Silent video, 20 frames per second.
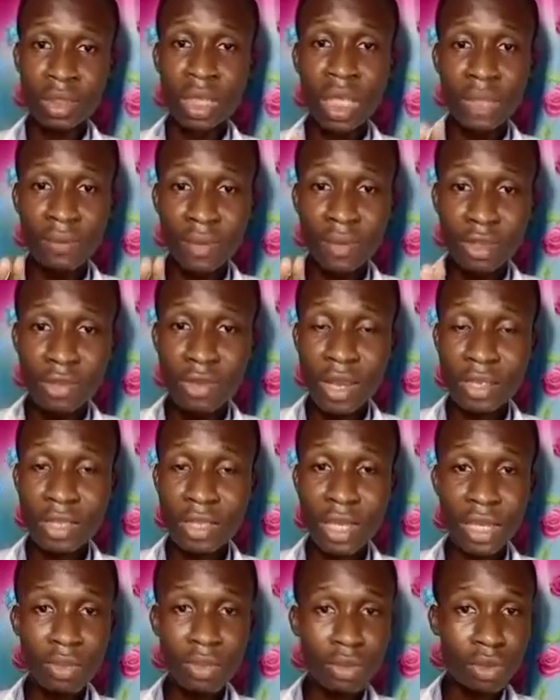if this
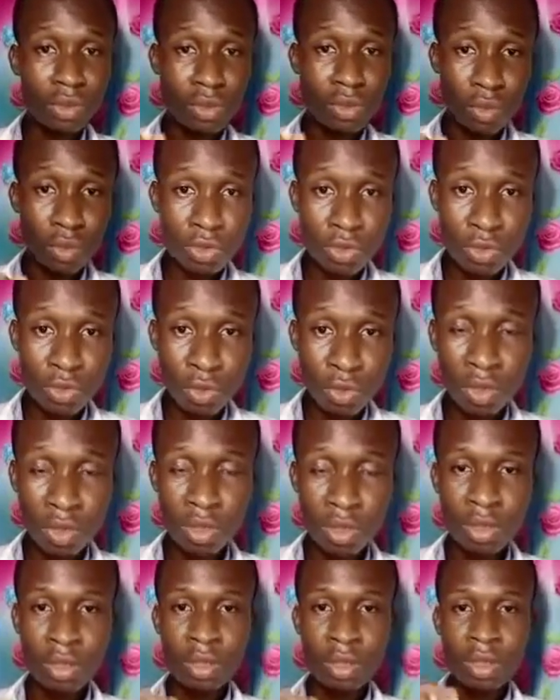structure is not so strong,
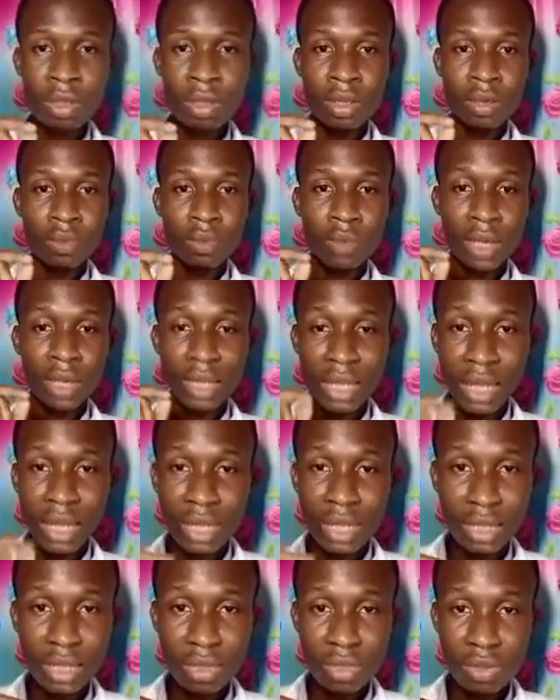we are
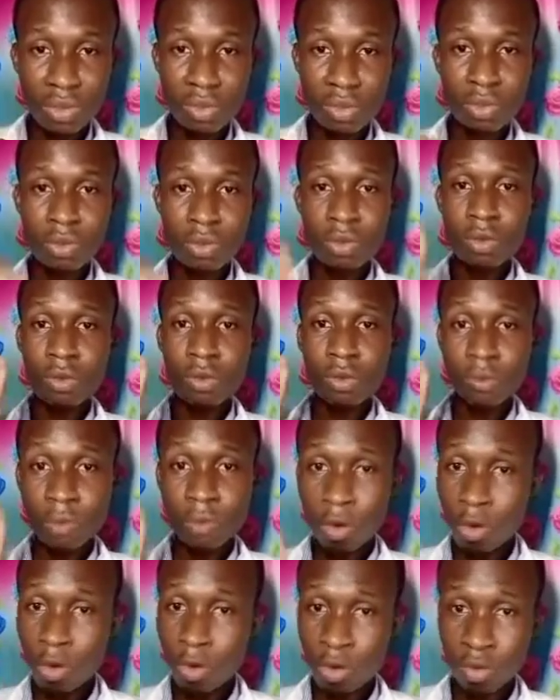likely to
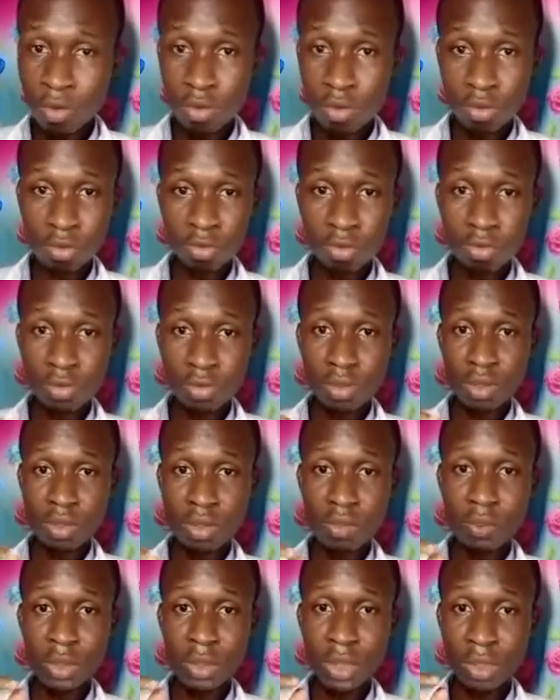fall.
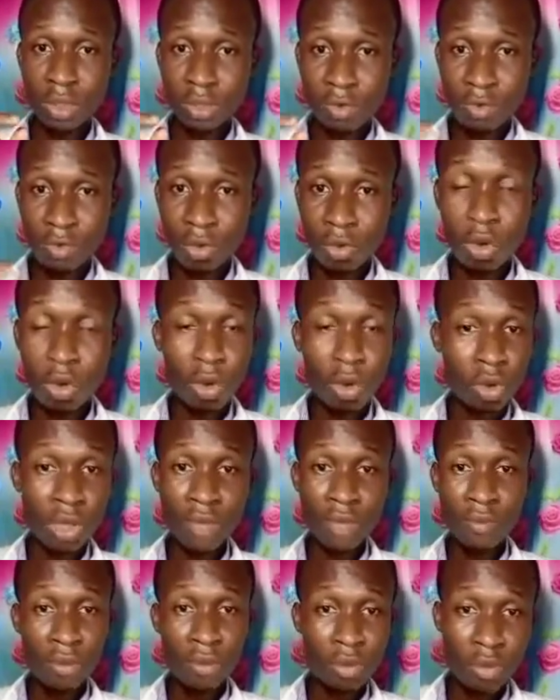Or
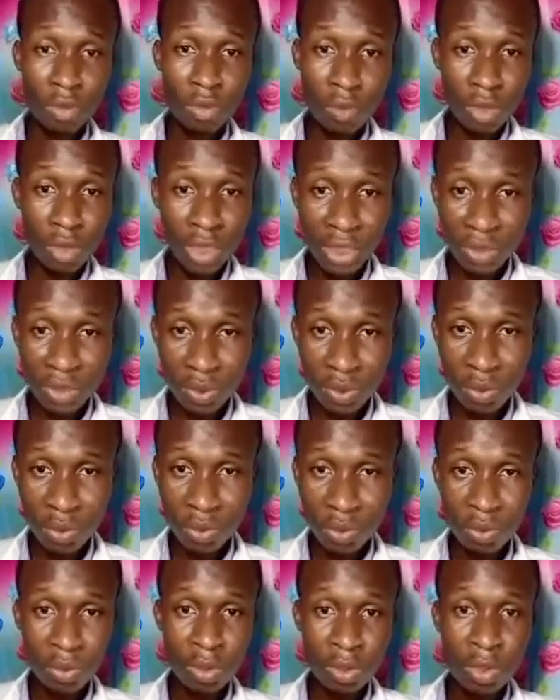even not walk at
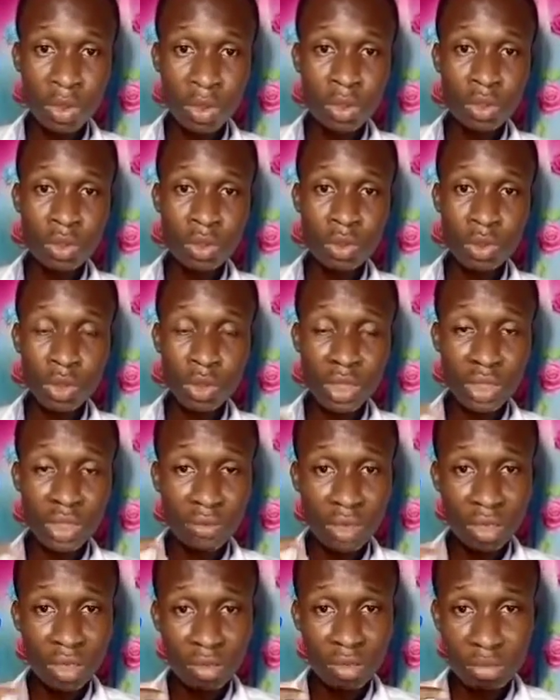all. So it's a
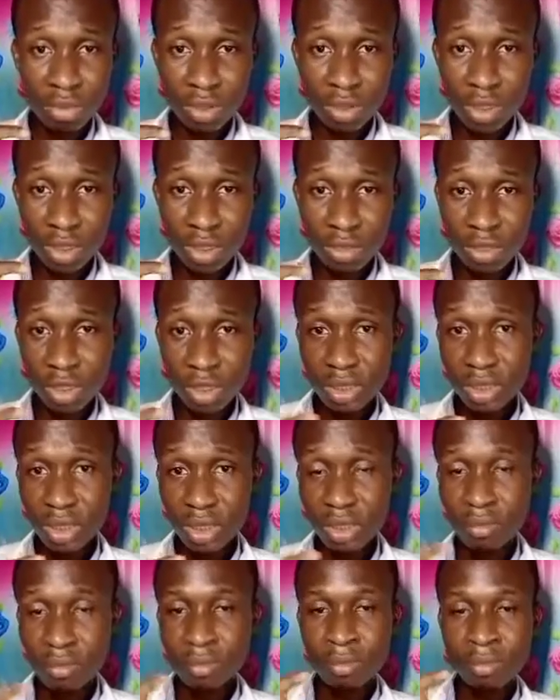very important structure.
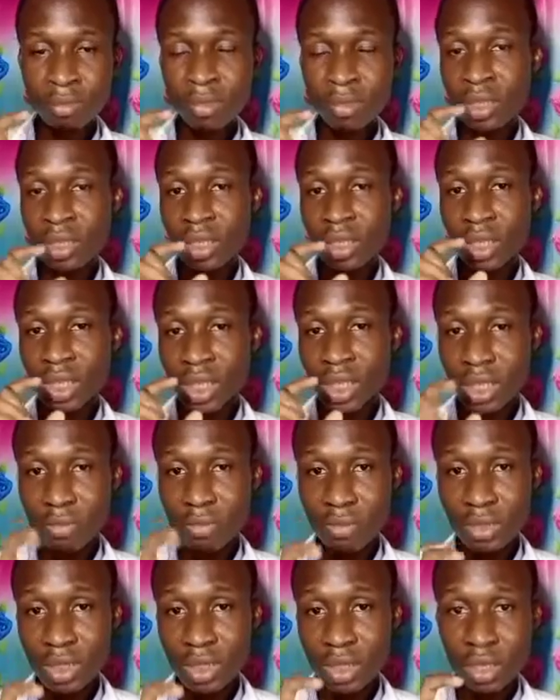If
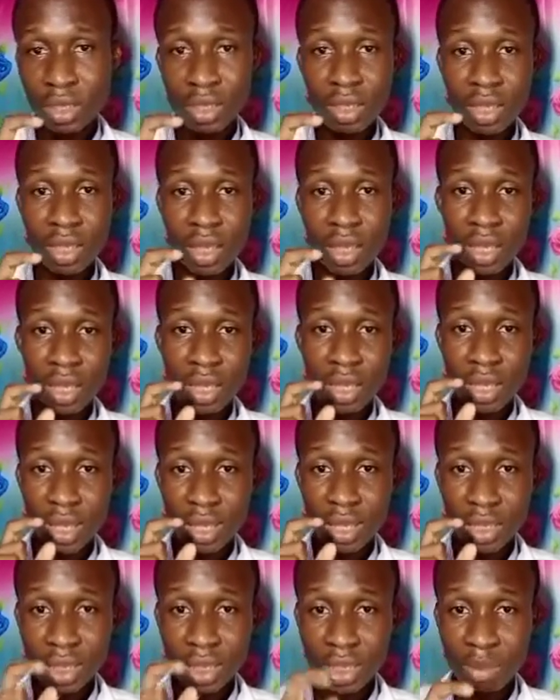you take
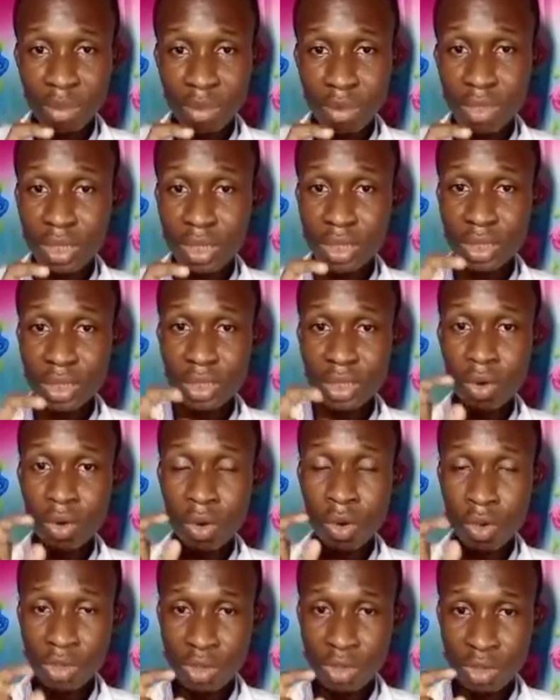an animal such as a
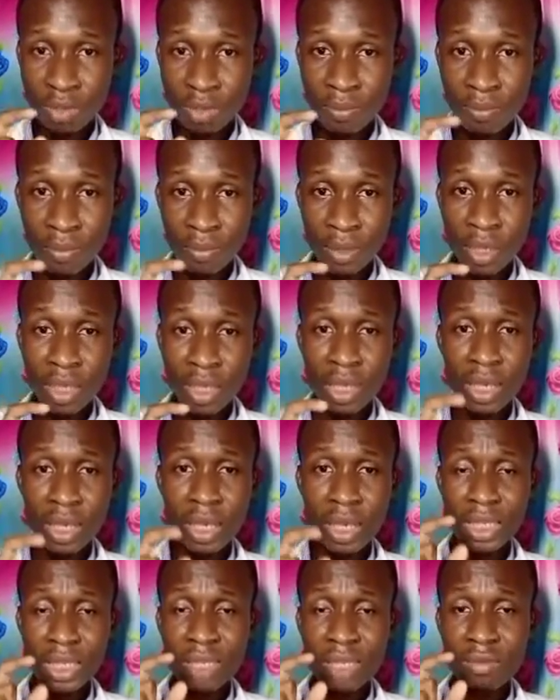horse, it
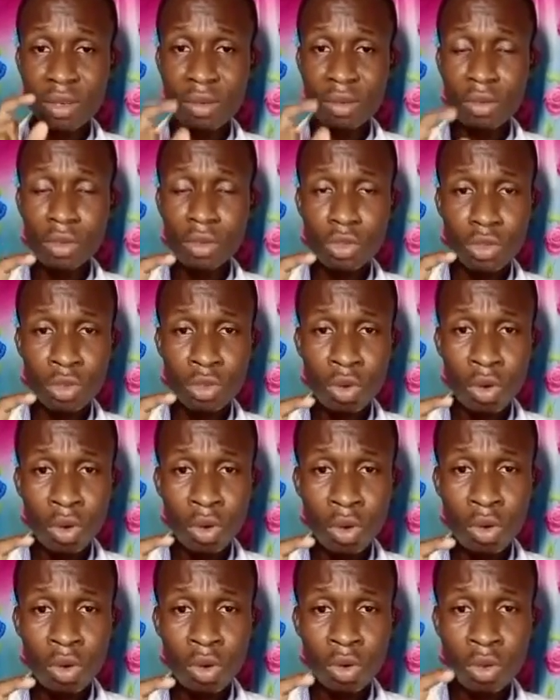has a very
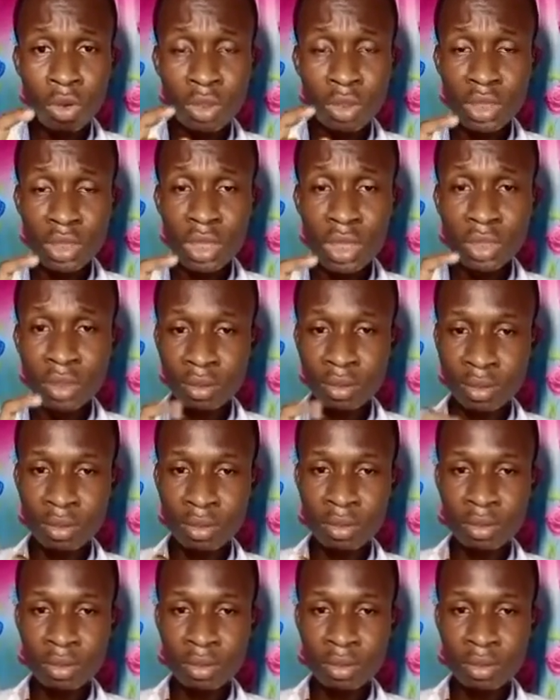strong tendon.